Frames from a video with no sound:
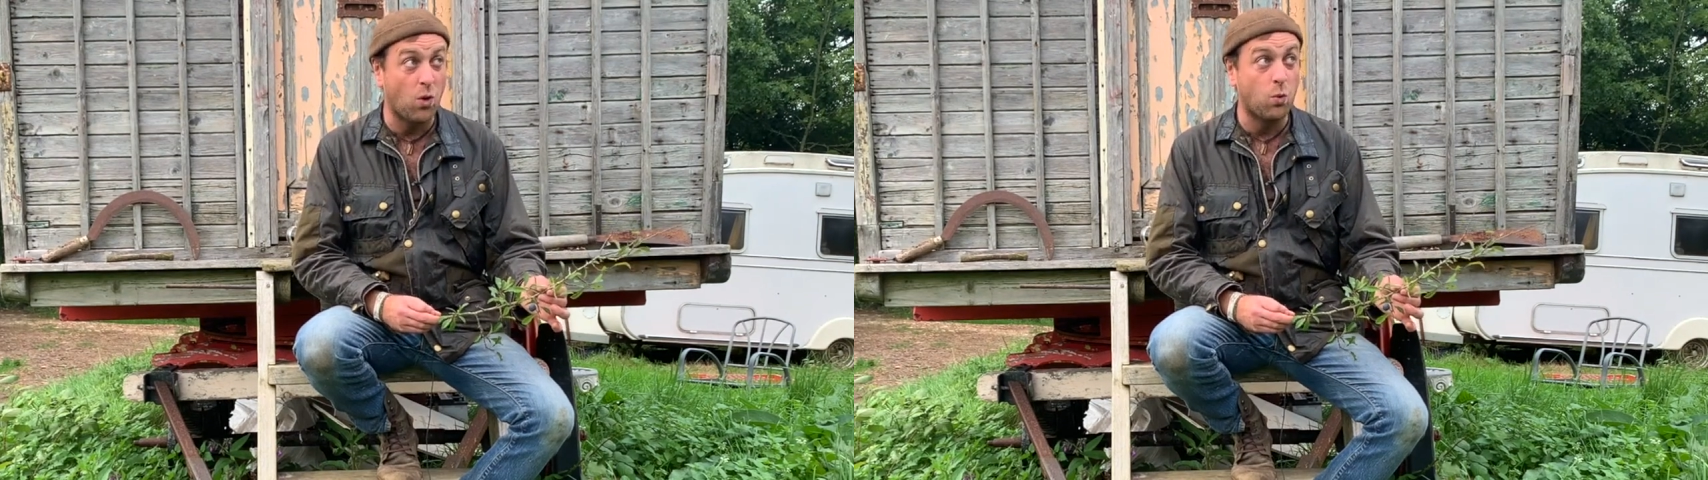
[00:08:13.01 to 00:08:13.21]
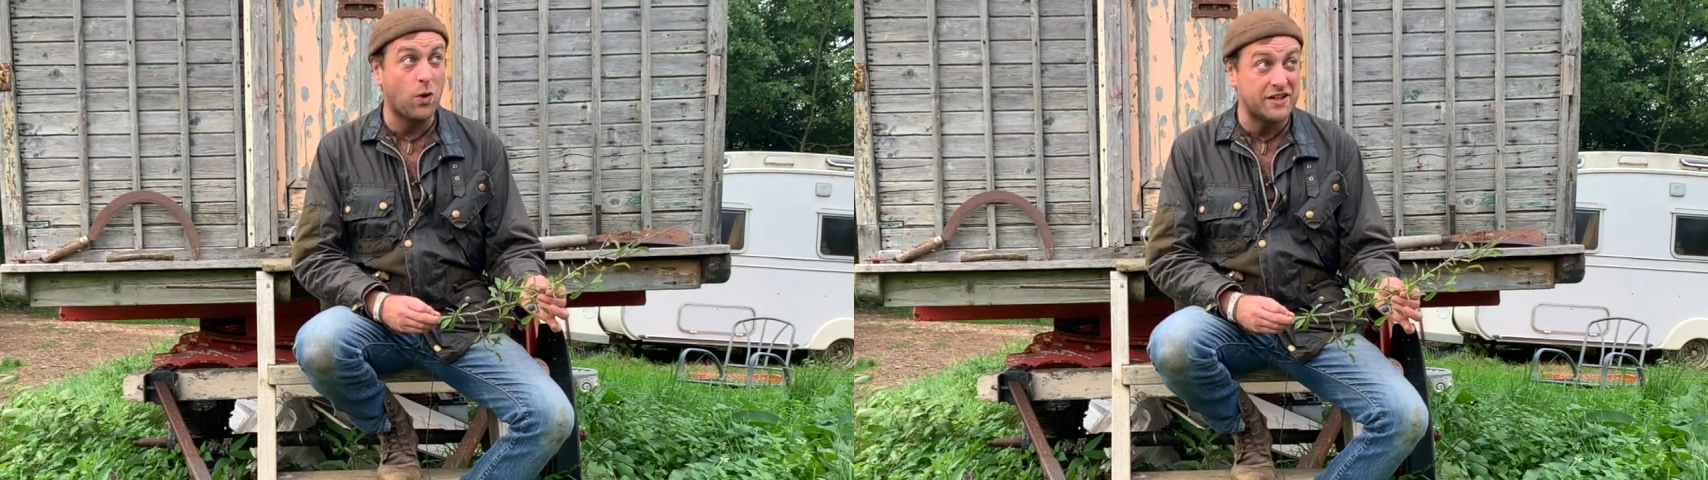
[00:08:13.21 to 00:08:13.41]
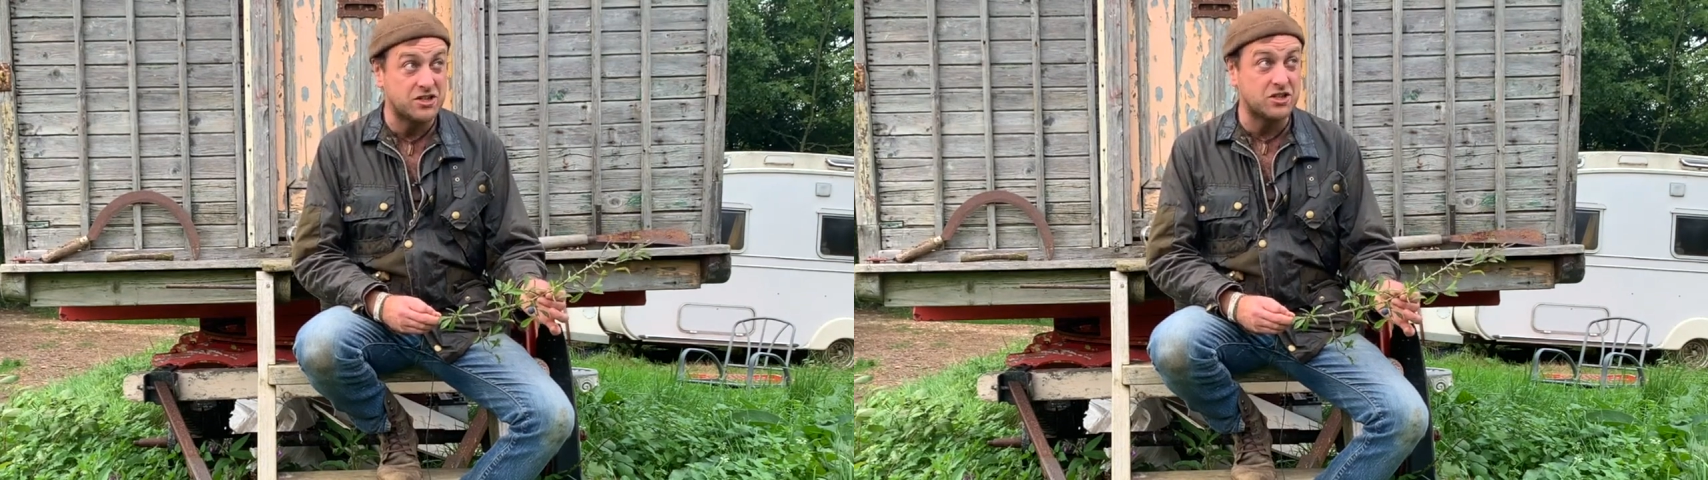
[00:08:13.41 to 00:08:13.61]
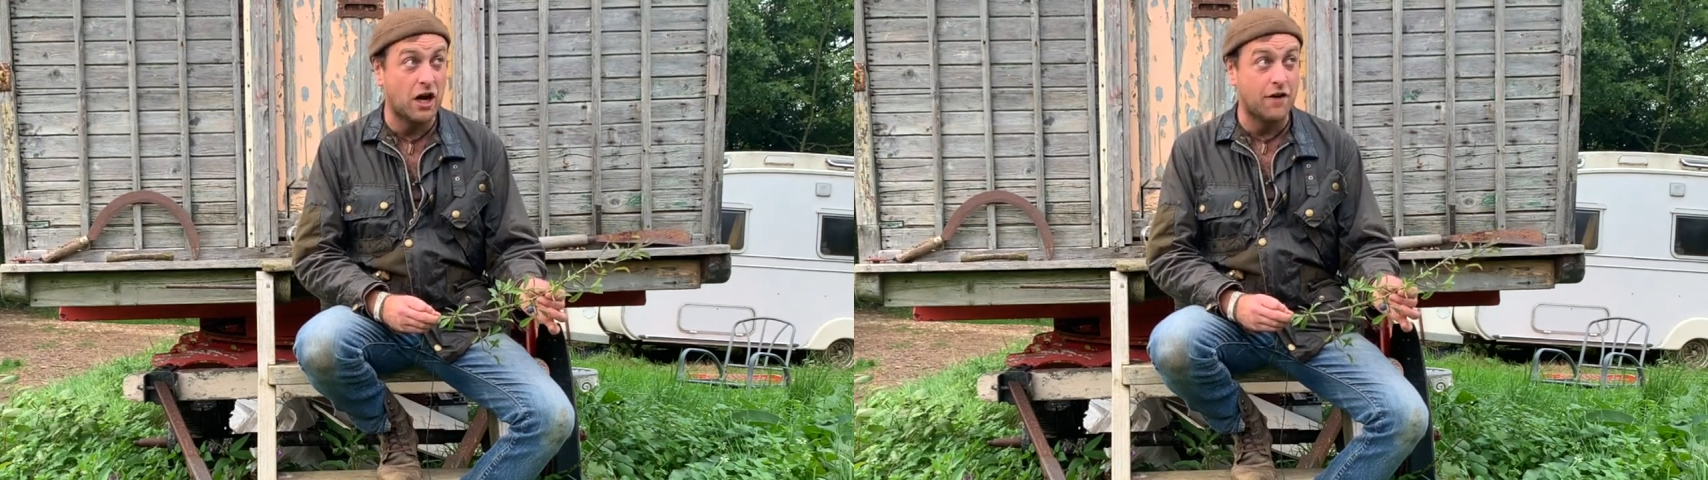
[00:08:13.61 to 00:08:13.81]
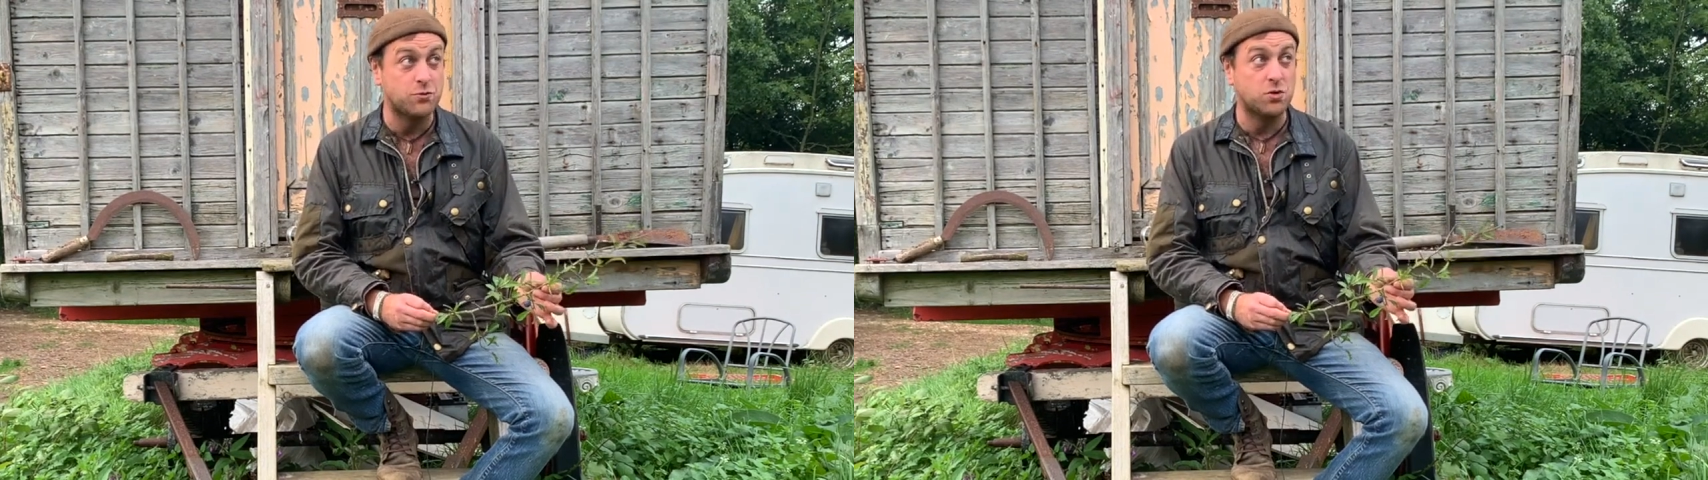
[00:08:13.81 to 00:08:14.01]

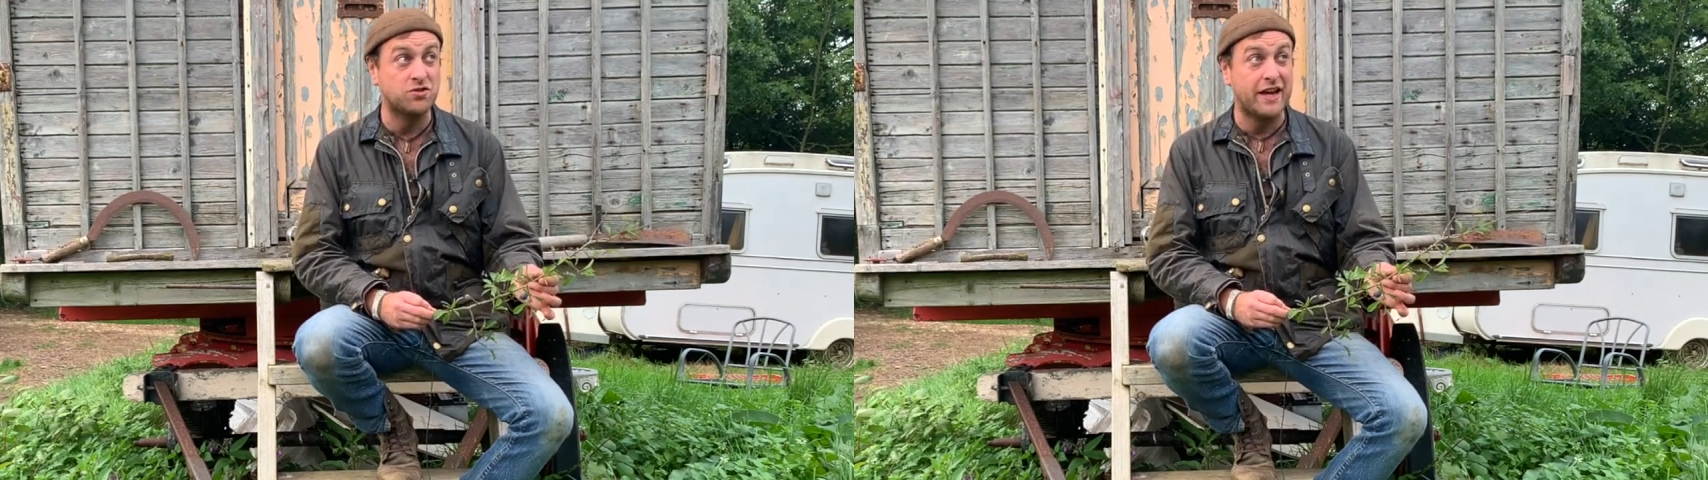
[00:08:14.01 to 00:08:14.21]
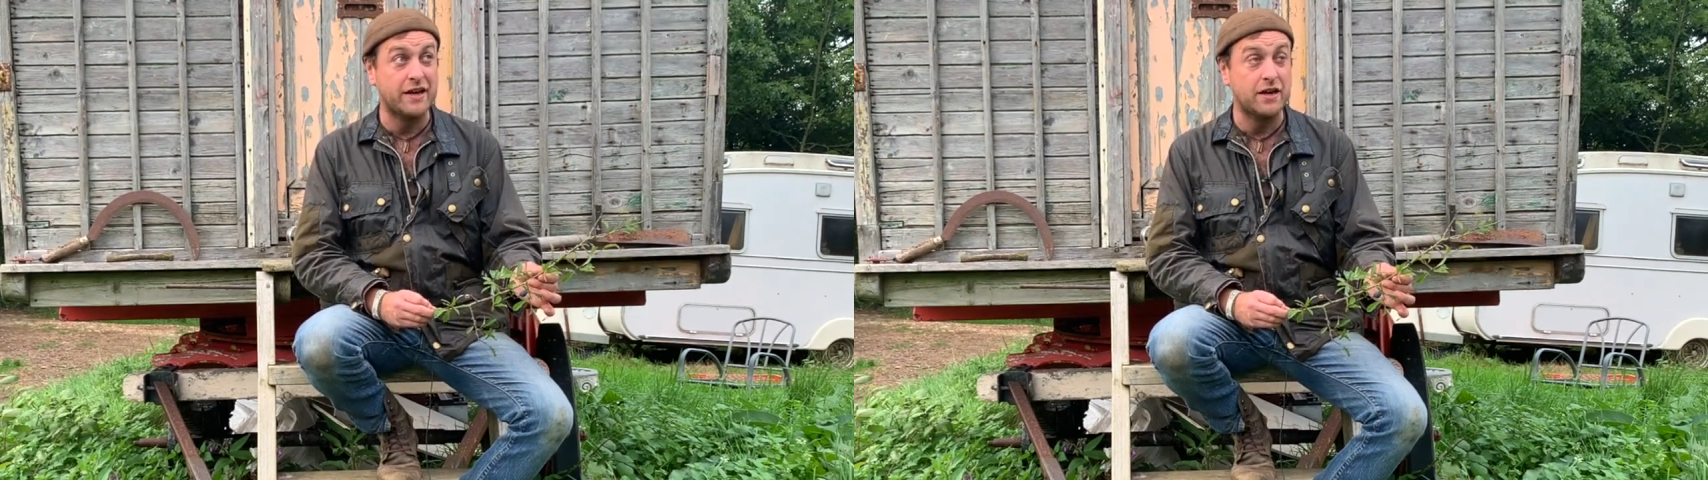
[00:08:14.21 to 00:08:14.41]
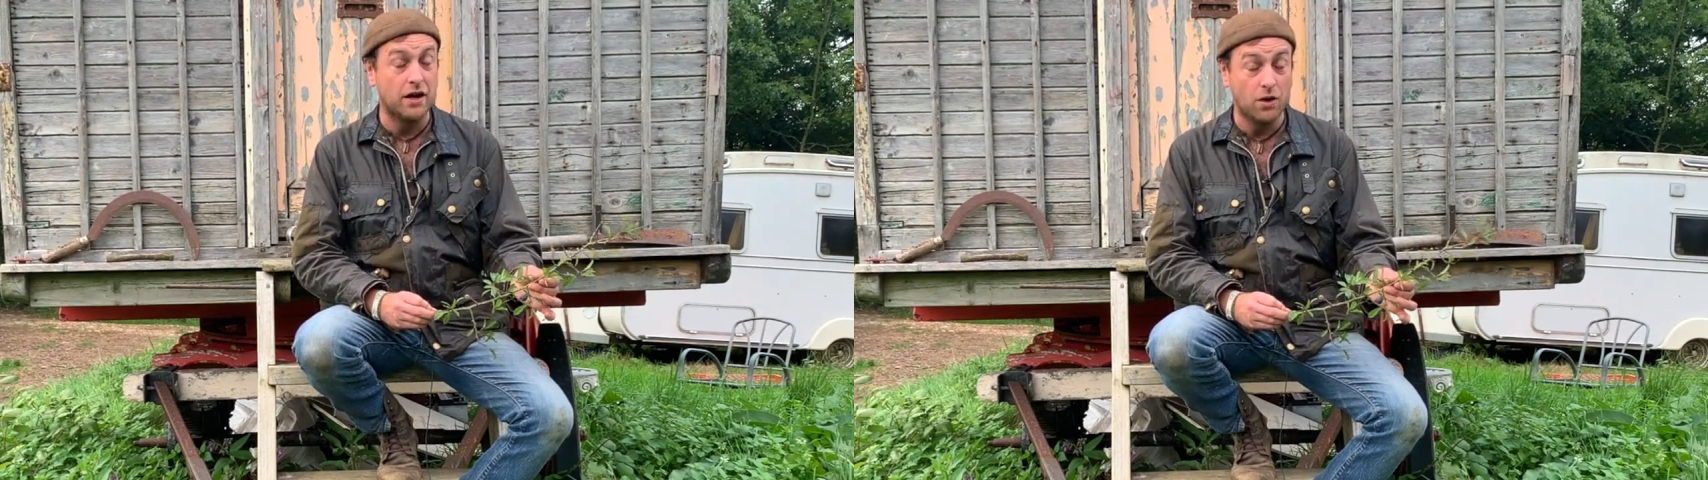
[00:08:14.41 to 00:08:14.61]
witchcraft was a